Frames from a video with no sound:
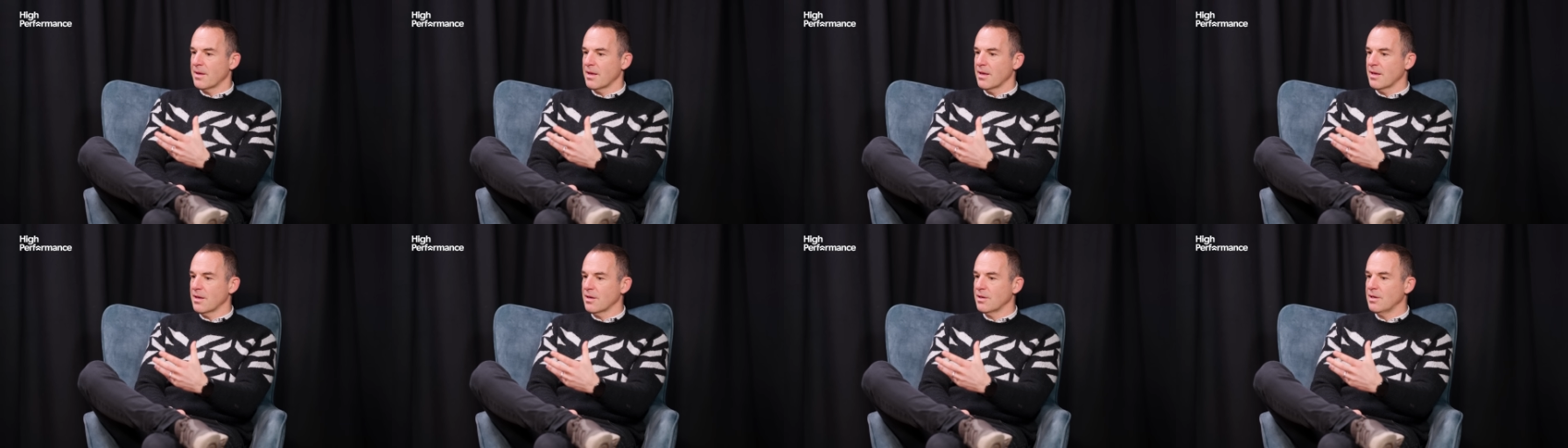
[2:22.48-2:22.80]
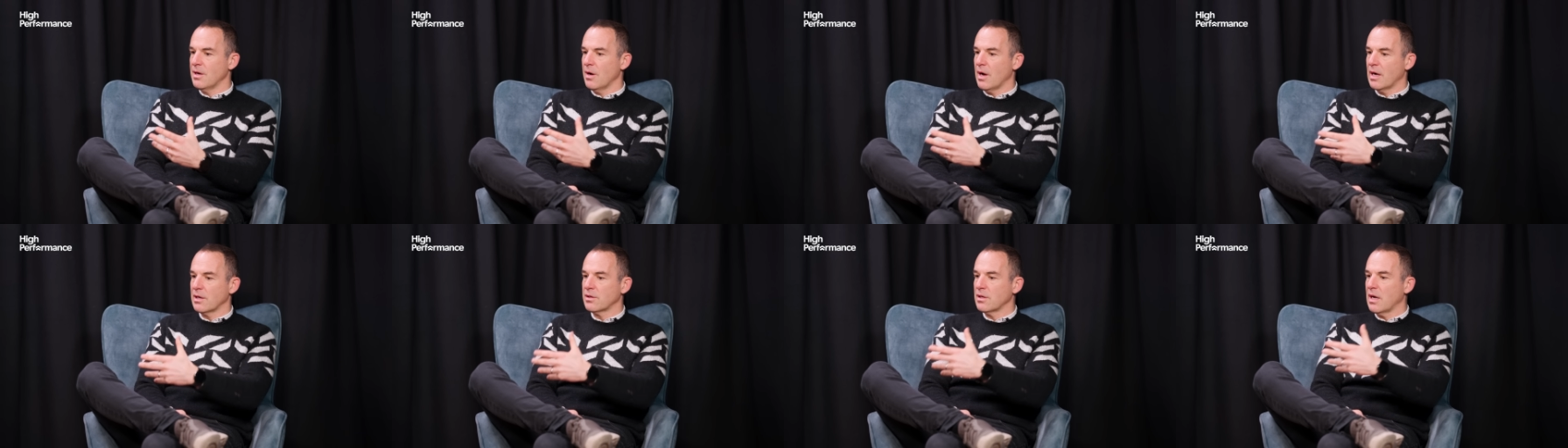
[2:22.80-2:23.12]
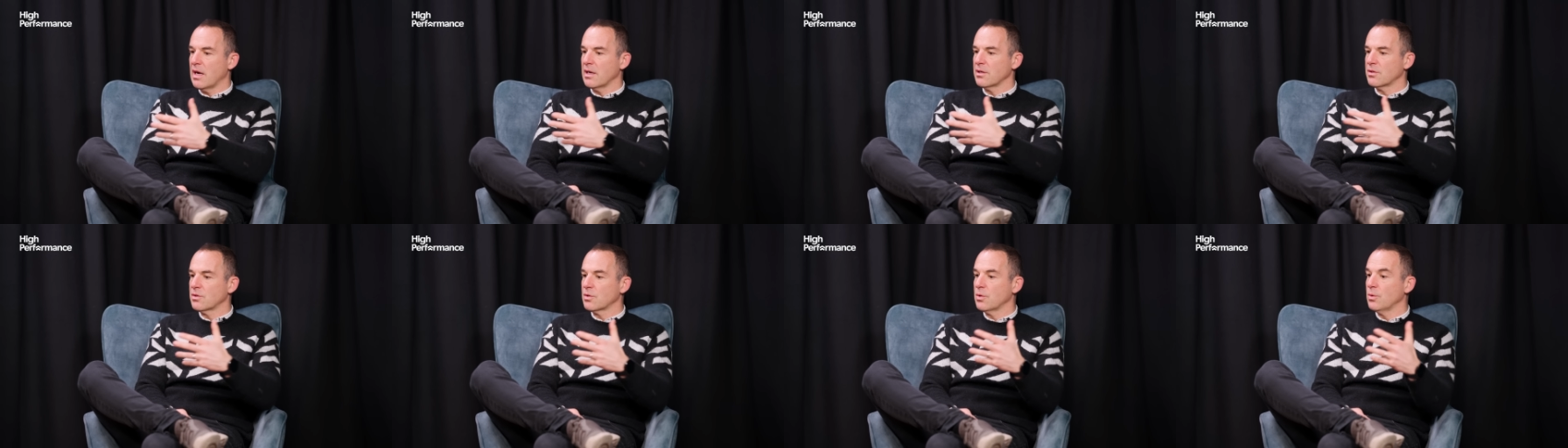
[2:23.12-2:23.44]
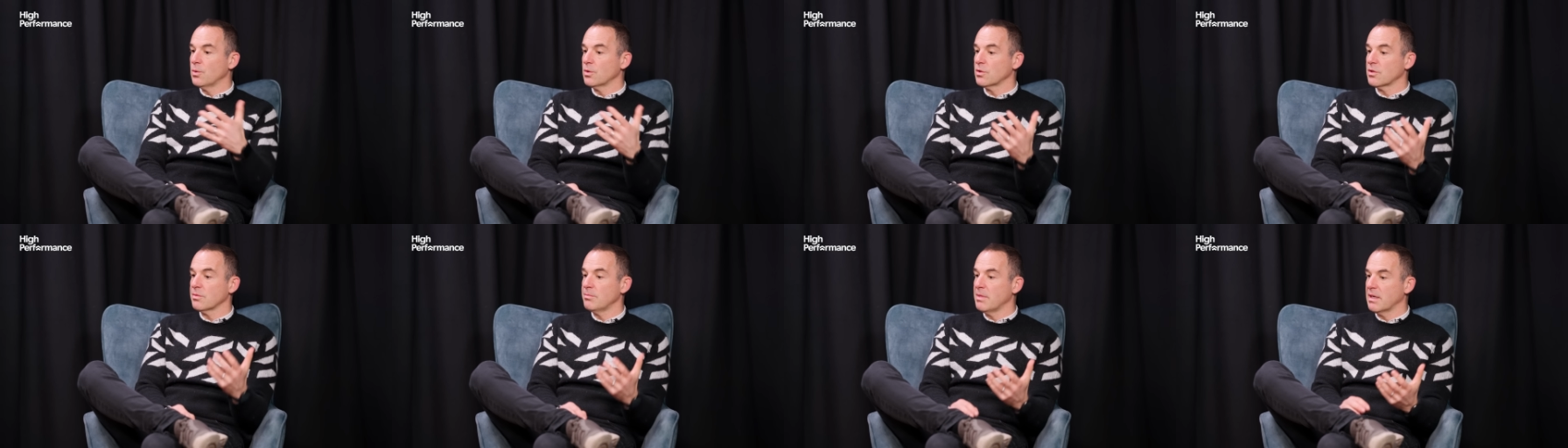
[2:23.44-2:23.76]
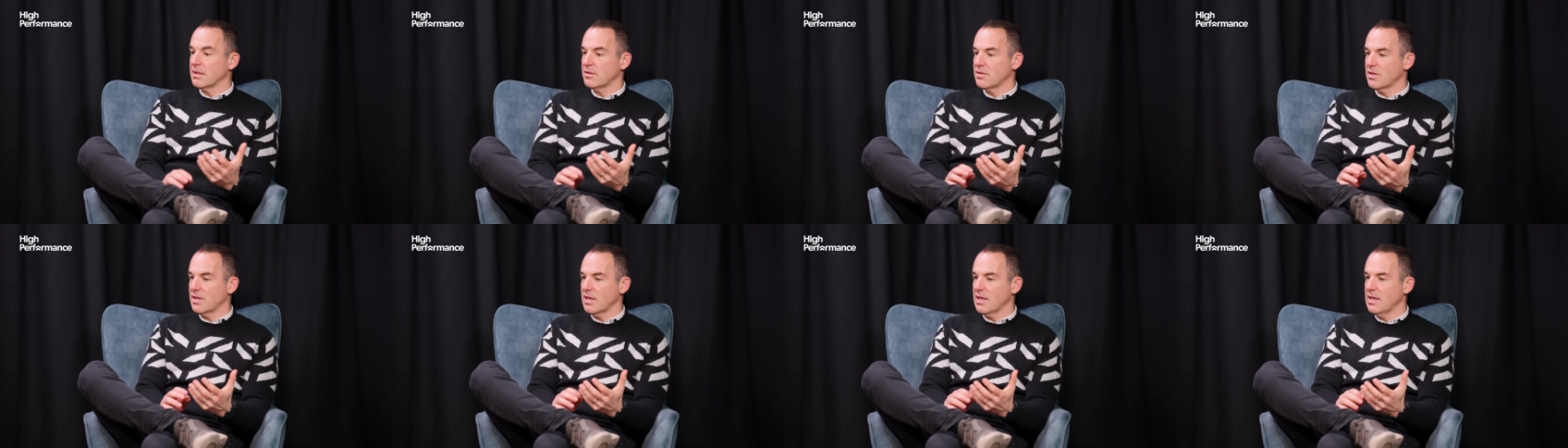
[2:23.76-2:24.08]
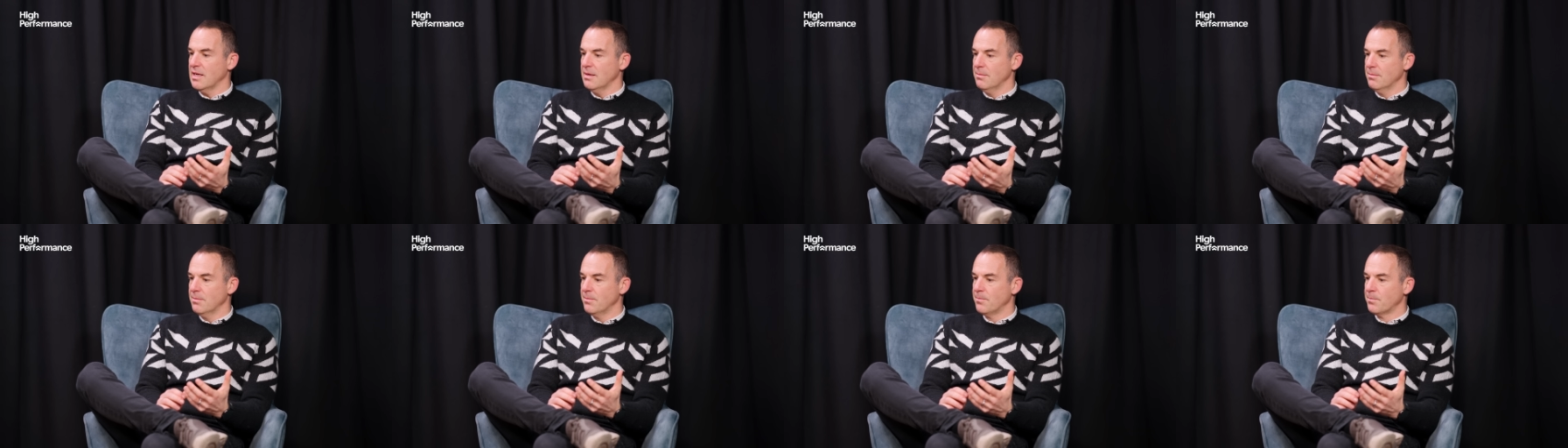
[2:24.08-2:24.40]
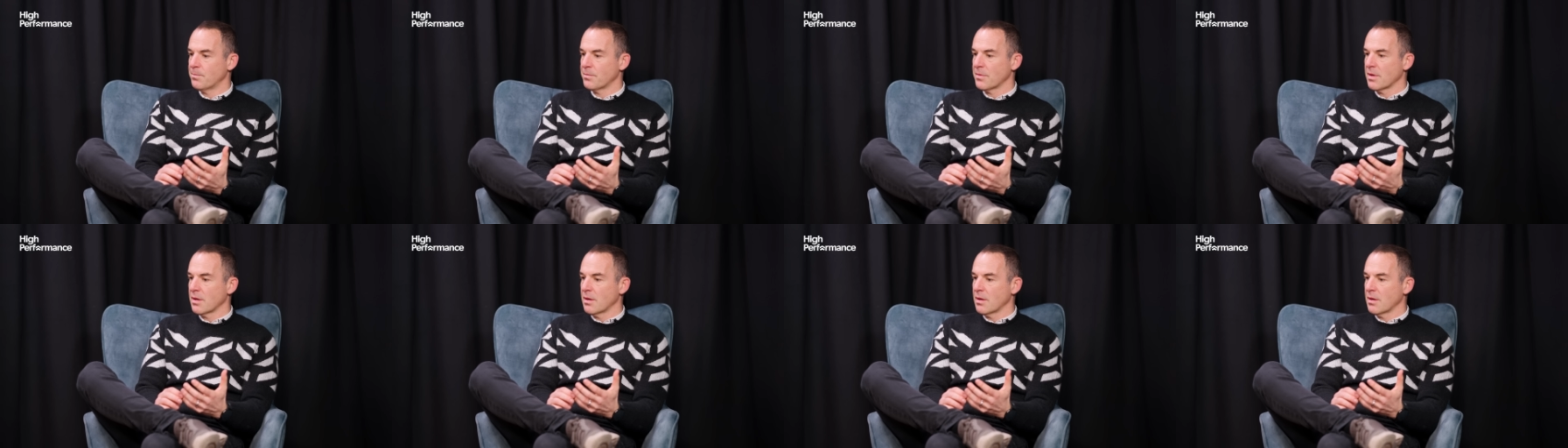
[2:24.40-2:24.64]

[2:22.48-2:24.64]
you know, I, I talk to my team